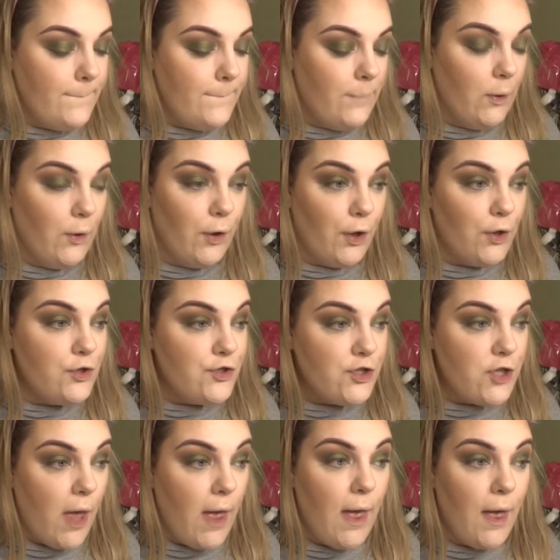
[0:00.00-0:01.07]

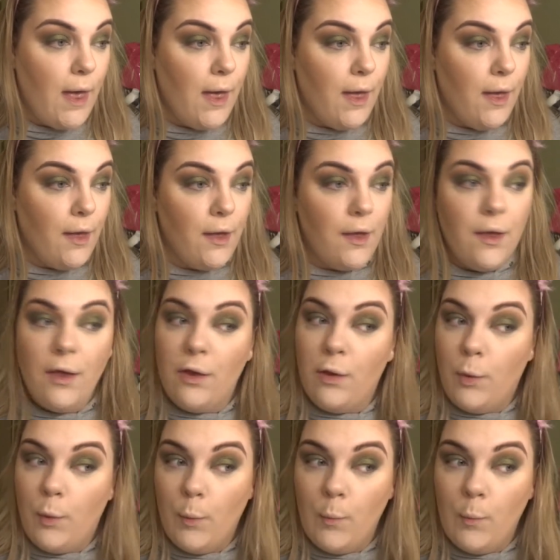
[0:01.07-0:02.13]
But
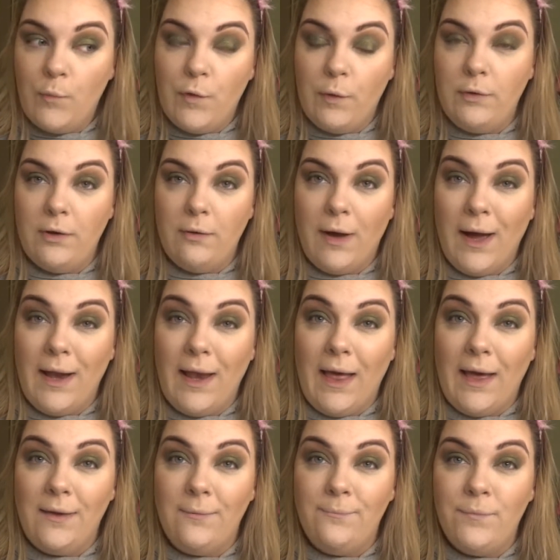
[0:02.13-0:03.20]
before we do
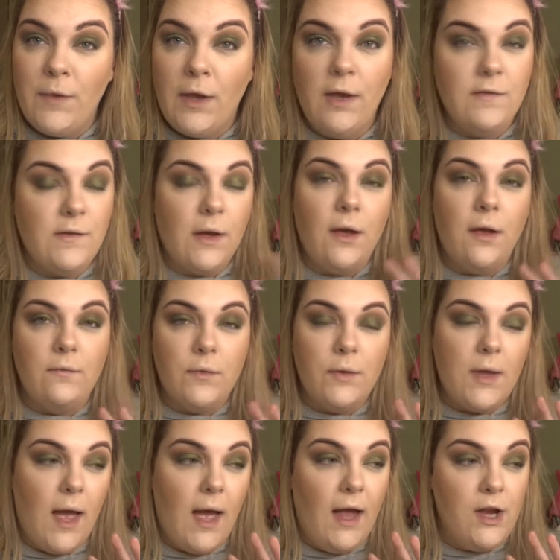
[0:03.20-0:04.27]
highlight, because
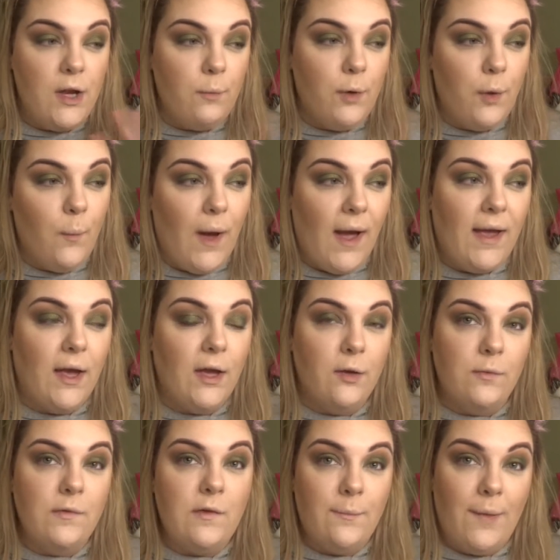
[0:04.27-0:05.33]
I don't know why, I
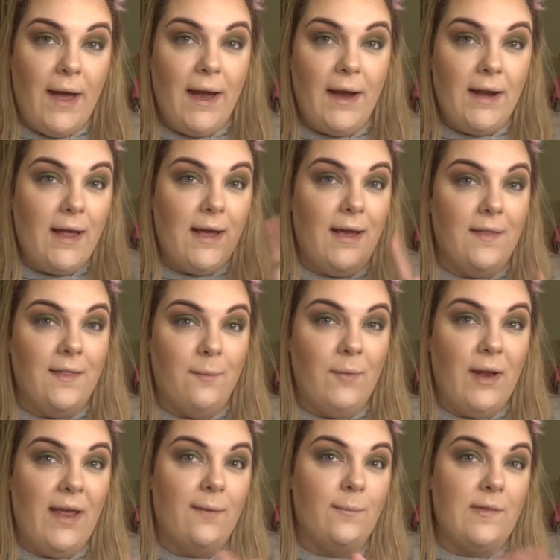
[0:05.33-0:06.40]
always do my highlight and then my
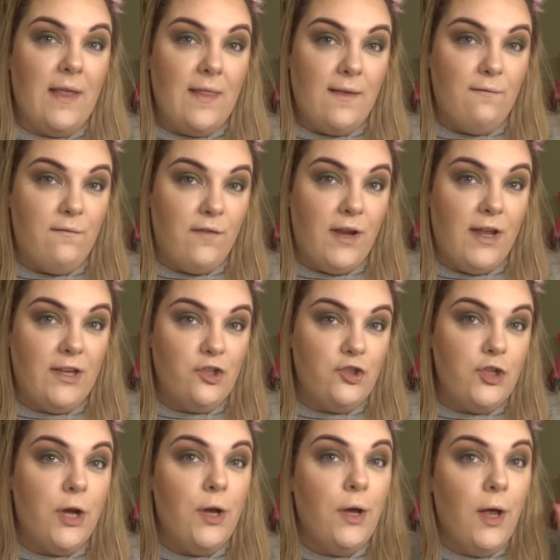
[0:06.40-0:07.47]
lips and then
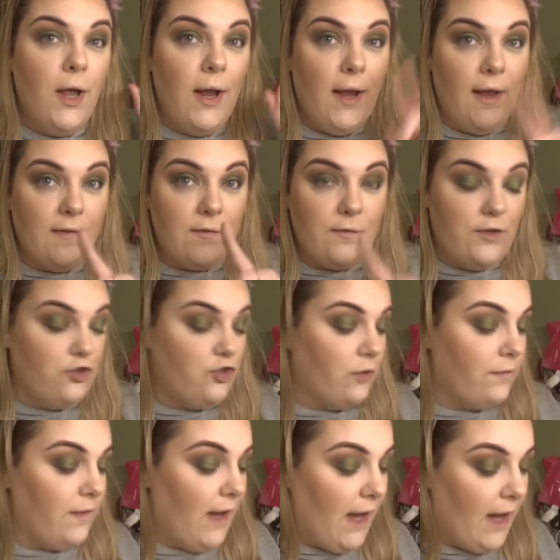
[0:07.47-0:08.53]
finished. Let's finish
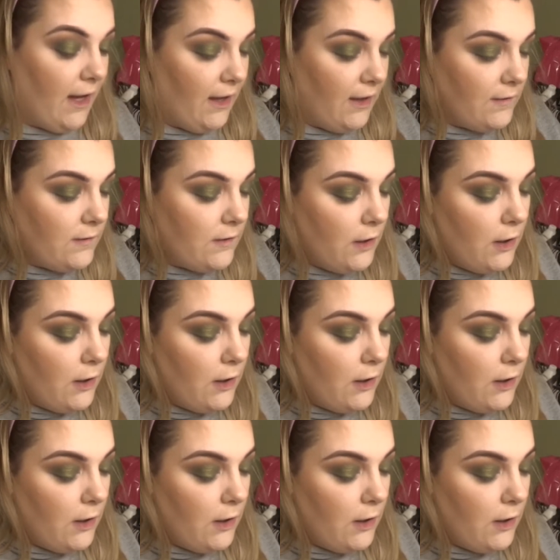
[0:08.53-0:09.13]
off the eyes.